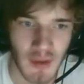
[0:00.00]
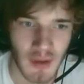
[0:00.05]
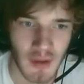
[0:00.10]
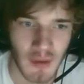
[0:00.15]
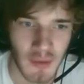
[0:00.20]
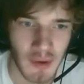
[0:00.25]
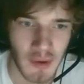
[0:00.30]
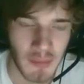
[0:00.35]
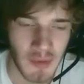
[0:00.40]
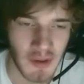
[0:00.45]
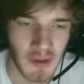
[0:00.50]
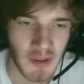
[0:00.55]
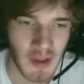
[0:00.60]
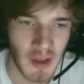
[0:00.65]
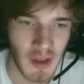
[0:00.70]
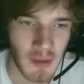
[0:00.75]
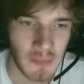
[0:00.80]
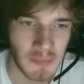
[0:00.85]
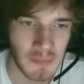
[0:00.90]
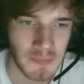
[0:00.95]
One more
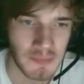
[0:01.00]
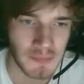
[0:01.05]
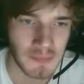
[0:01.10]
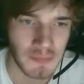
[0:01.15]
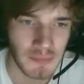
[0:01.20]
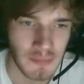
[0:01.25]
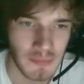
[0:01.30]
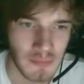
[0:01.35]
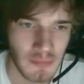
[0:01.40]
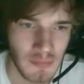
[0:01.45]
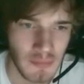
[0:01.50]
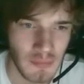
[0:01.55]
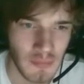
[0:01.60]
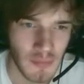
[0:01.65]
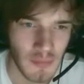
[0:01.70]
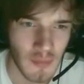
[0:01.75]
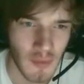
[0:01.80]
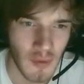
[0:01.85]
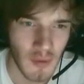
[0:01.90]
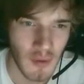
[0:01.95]
time.
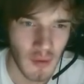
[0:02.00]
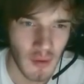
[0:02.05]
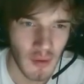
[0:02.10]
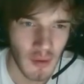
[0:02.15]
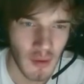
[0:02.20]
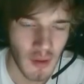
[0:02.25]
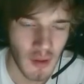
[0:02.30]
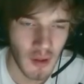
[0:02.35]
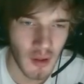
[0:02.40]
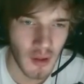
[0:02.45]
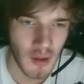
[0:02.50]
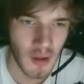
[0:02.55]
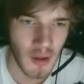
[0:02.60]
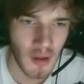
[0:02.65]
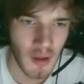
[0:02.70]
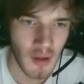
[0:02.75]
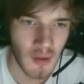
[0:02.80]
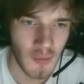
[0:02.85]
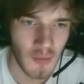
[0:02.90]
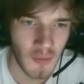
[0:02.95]
Uh,
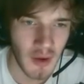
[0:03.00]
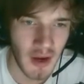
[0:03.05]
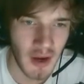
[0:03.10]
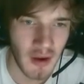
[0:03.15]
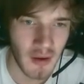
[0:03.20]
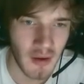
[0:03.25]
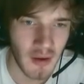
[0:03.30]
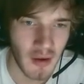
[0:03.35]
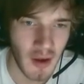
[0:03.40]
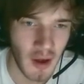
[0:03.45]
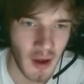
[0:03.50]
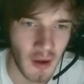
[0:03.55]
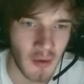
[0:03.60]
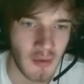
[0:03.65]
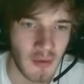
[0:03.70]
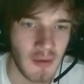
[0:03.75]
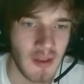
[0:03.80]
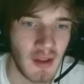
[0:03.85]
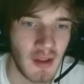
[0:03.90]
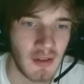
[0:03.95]
what? Oh,
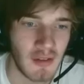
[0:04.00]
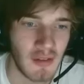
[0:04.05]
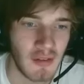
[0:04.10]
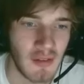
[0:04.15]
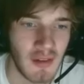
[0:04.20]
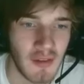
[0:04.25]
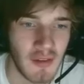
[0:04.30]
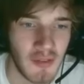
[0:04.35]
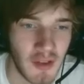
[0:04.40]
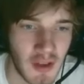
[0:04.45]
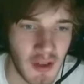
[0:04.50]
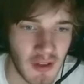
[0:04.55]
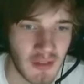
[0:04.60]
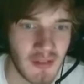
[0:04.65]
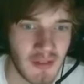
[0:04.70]
yes, of course.